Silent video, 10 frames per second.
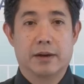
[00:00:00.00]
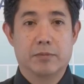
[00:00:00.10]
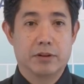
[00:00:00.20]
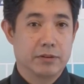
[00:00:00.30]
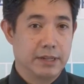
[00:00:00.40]

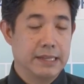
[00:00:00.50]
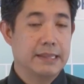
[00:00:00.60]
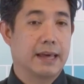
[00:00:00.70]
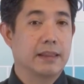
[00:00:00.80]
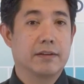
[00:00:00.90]
We don't need
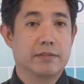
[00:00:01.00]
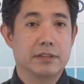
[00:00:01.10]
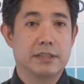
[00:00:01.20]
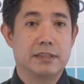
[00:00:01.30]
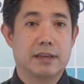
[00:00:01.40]
that level
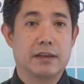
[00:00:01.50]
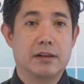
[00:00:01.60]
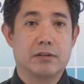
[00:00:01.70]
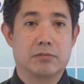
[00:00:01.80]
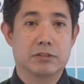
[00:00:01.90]
of
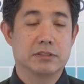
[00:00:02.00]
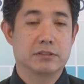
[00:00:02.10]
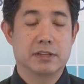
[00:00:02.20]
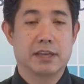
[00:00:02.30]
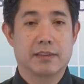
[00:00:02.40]
detail. We're just
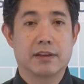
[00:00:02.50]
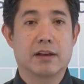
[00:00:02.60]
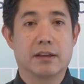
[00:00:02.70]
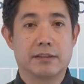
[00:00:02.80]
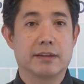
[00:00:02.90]
looking at the
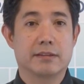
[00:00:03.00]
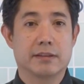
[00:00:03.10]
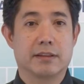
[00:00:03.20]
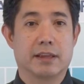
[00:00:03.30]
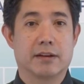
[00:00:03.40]
content of
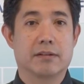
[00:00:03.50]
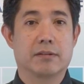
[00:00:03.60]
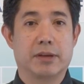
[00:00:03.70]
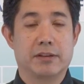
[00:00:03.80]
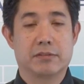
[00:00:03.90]
the letter to
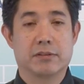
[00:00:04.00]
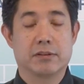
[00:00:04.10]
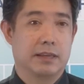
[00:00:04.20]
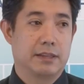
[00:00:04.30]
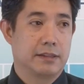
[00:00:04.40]
make sure
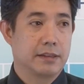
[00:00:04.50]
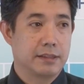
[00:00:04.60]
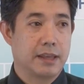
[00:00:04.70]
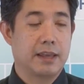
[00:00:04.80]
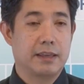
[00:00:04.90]
it
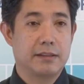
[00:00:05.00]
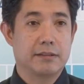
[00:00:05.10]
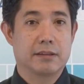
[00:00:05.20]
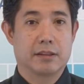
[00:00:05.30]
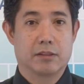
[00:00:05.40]

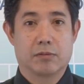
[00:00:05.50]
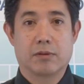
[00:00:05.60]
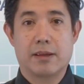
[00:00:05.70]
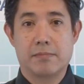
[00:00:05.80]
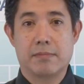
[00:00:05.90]
contains the
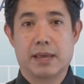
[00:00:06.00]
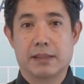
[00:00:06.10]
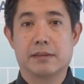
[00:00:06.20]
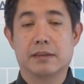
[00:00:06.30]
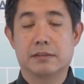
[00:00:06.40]
right
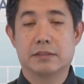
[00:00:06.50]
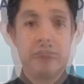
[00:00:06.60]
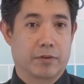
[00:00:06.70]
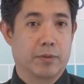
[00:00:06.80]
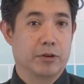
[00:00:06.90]
message
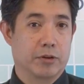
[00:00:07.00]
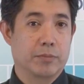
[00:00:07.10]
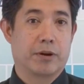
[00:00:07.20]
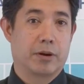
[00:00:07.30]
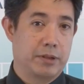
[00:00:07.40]
from your
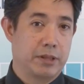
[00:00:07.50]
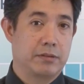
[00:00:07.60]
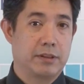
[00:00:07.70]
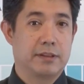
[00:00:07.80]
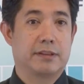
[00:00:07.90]
department to the